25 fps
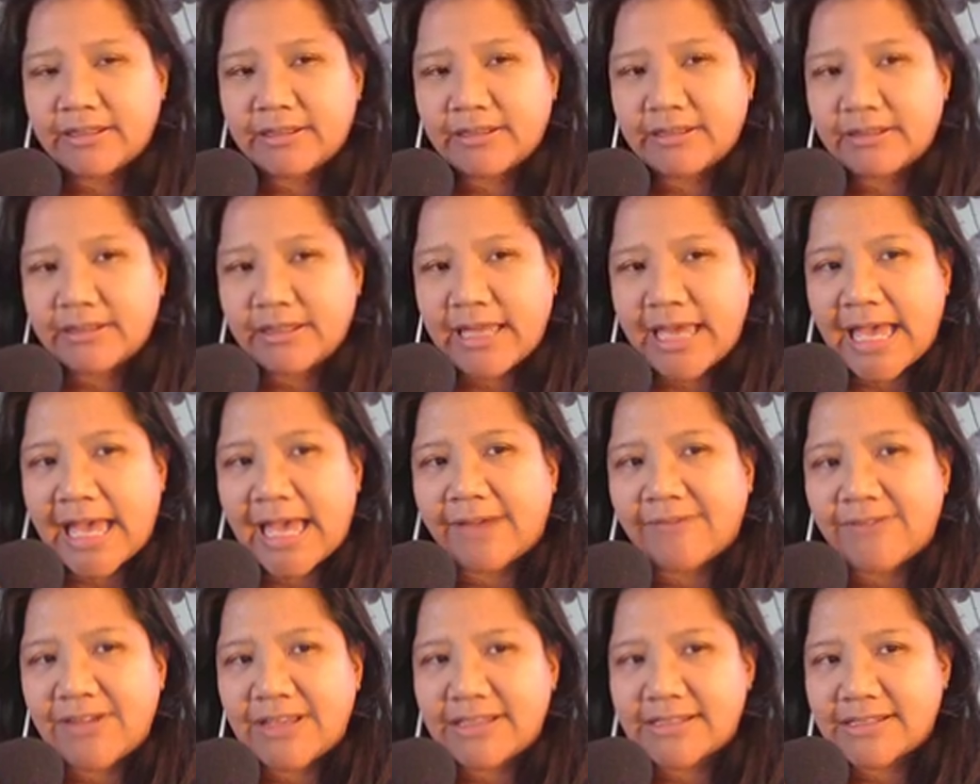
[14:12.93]
having
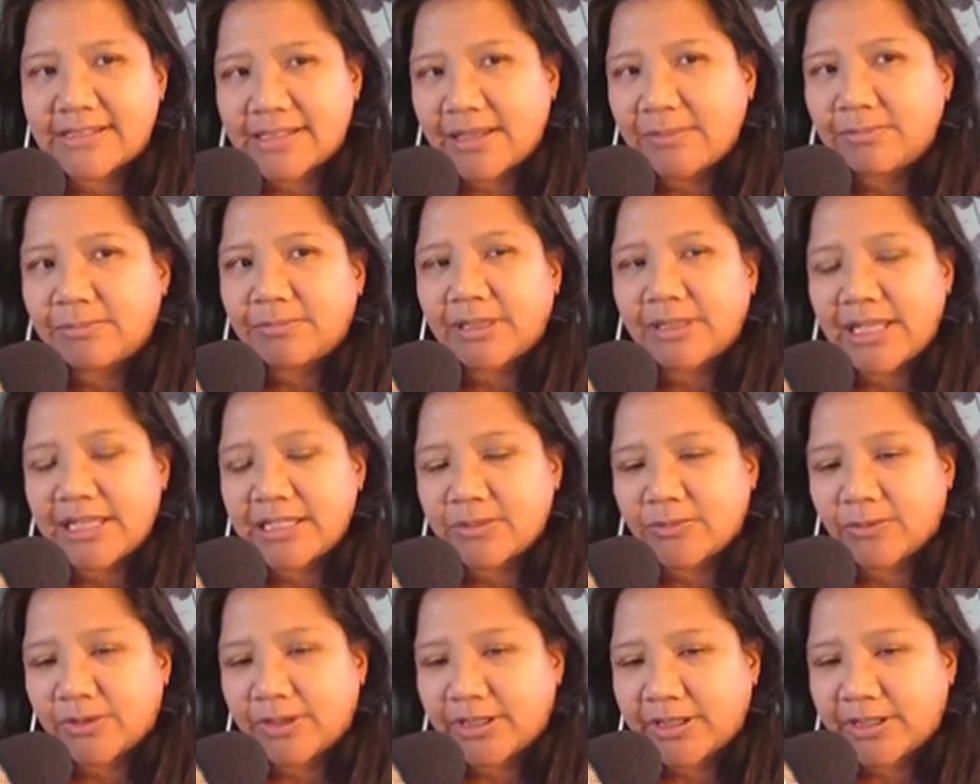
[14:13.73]
some place where you're
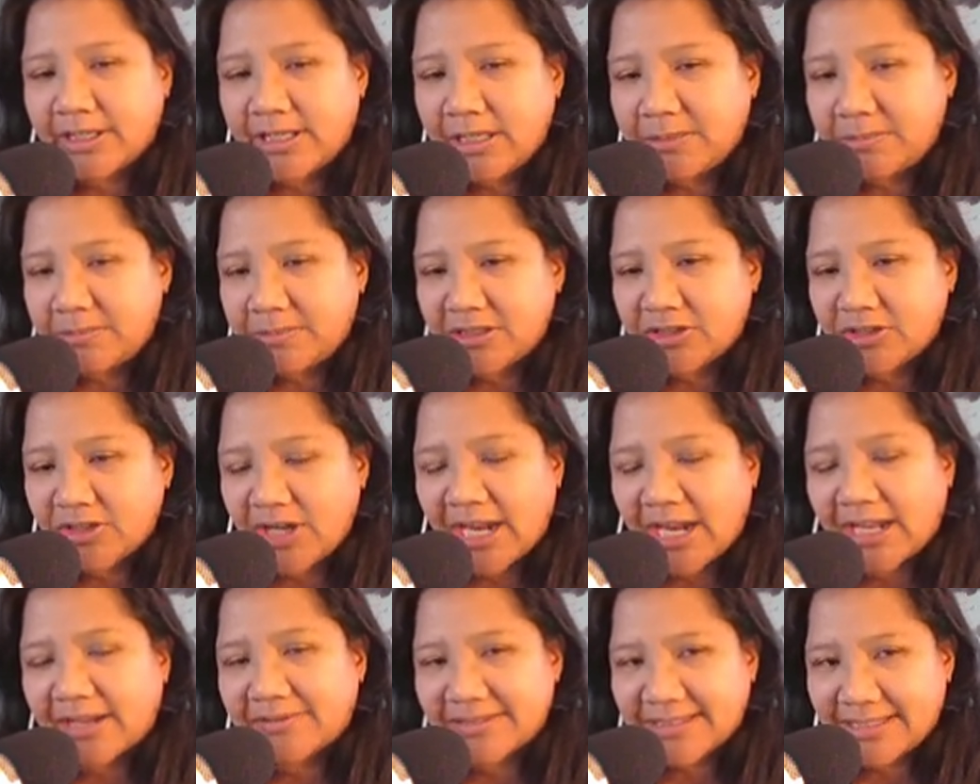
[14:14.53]
keeping track of
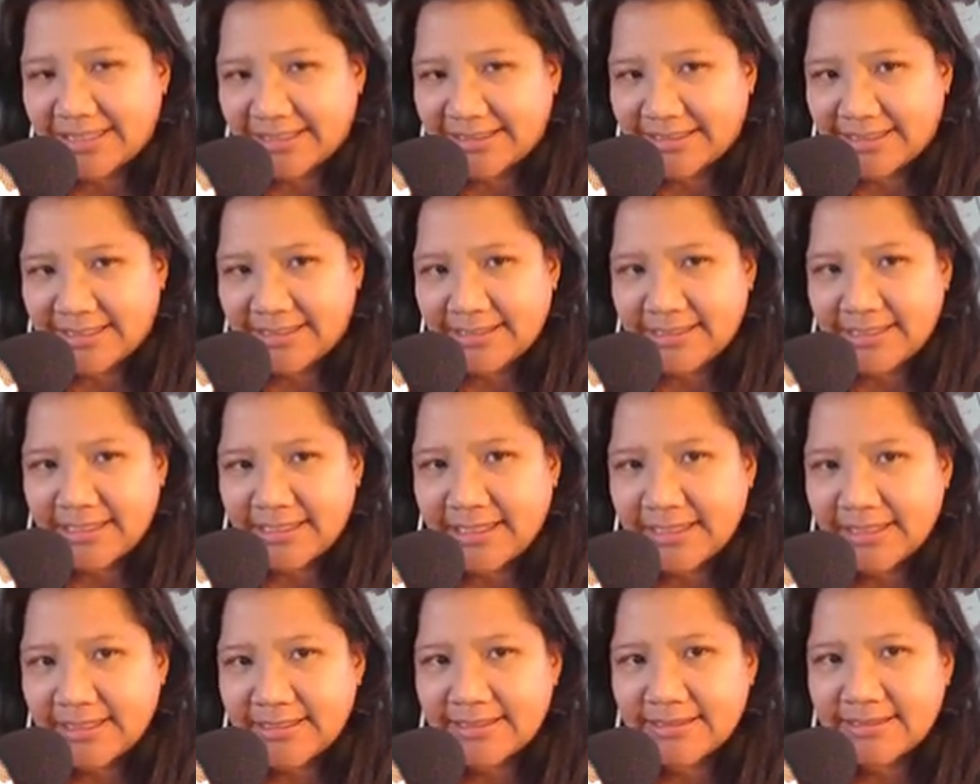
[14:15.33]

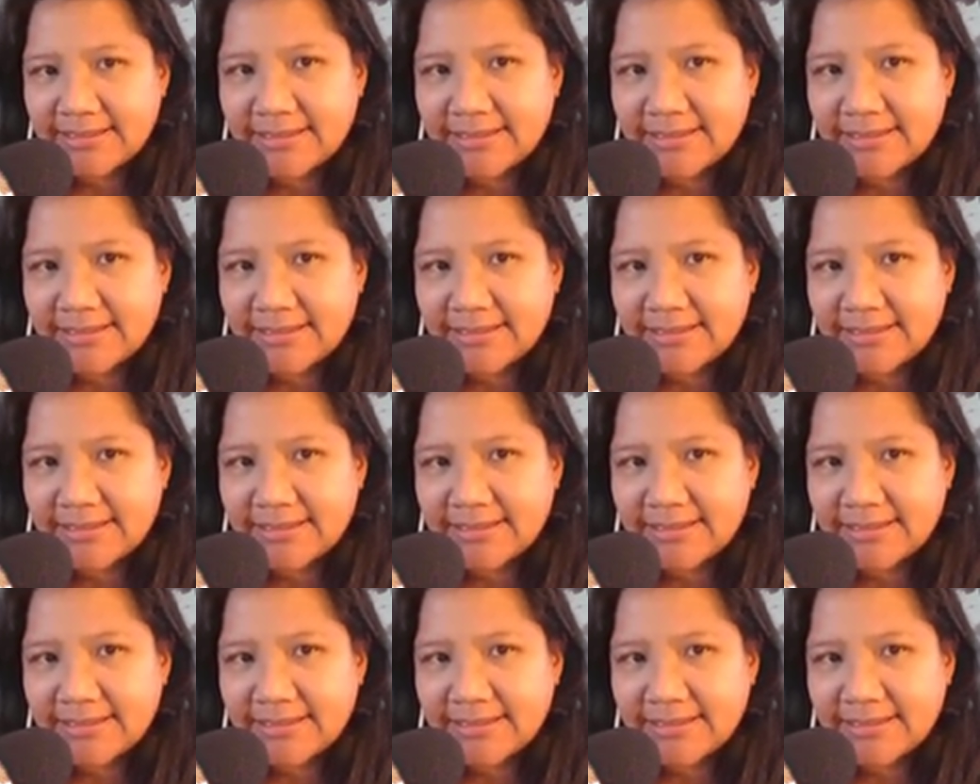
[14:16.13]
statistics.